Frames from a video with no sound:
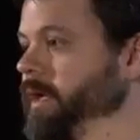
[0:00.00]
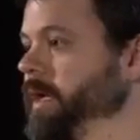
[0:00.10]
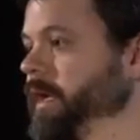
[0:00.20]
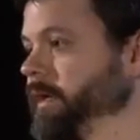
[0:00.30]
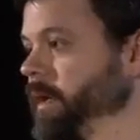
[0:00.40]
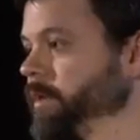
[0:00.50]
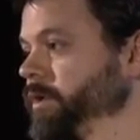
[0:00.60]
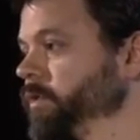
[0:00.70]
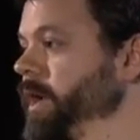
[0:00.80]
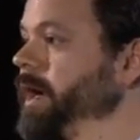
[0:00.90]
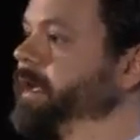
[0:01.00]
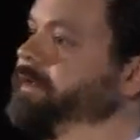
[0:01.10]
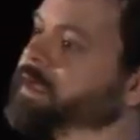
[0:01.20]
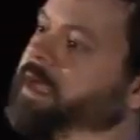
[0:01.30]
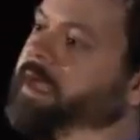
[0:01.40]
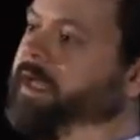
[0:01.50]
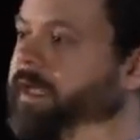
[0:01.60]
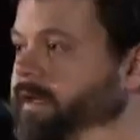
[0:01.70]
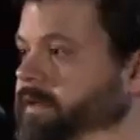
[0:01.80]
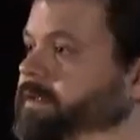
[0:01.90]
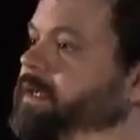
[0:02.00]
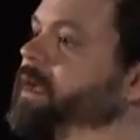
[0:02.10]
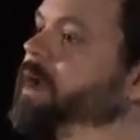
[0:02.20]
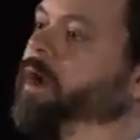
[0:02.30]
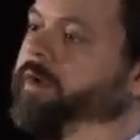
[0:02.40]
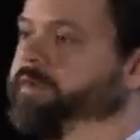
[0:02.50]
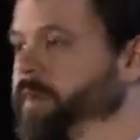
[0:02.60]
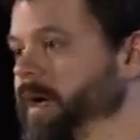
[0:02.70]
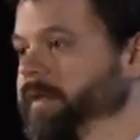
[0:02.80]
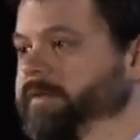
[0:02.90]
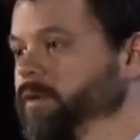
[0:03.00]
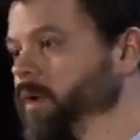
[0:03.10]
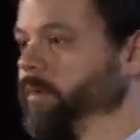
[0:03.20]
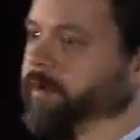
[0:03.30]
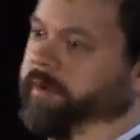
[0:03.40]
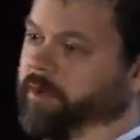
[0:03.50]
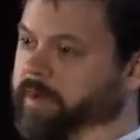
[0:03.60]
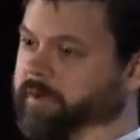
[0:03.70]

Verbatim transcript: degree temperature rise is a response to what we were